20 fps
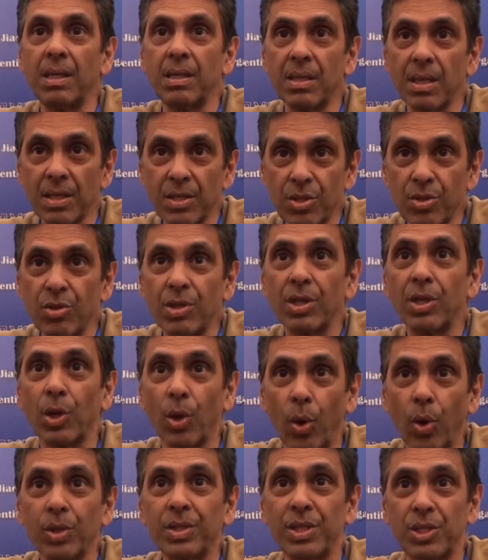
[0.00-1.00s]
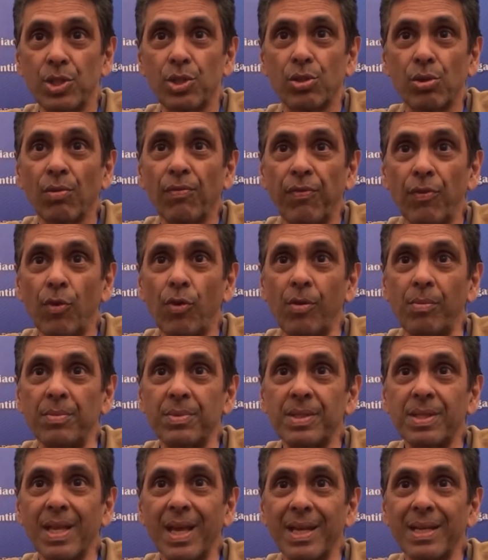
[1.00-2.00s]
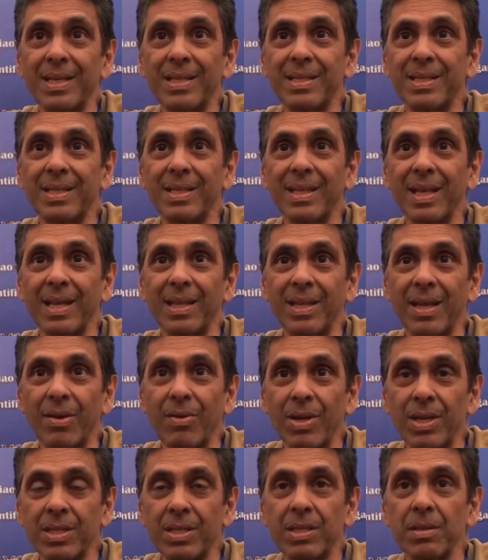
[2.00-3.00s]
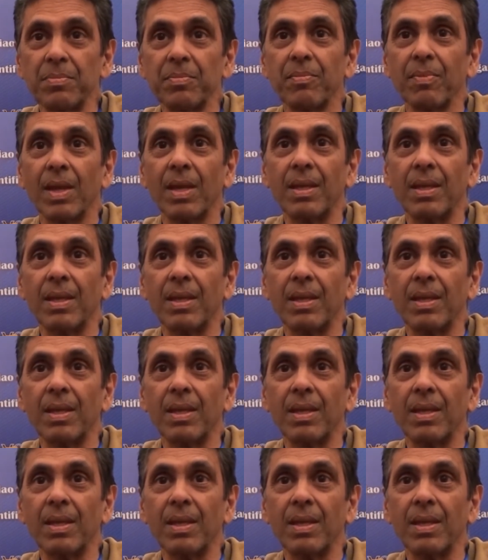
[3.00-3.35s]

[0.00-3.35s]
industrial or digital forms. That is, there is